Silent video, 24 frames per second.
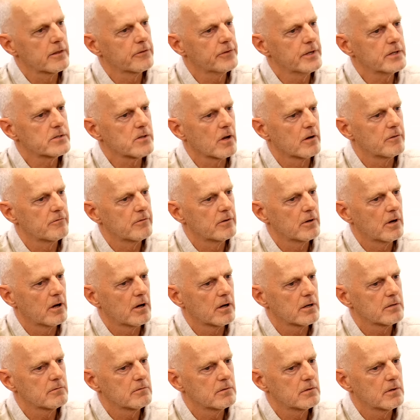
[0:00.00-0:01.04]
things I,
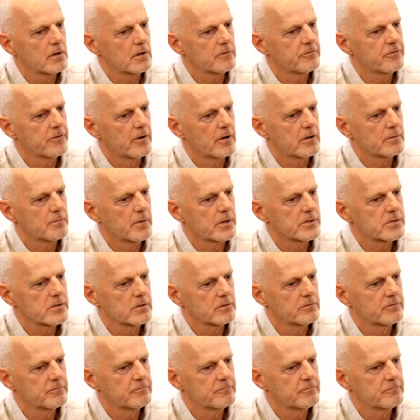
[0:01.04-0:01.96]
I, I find myself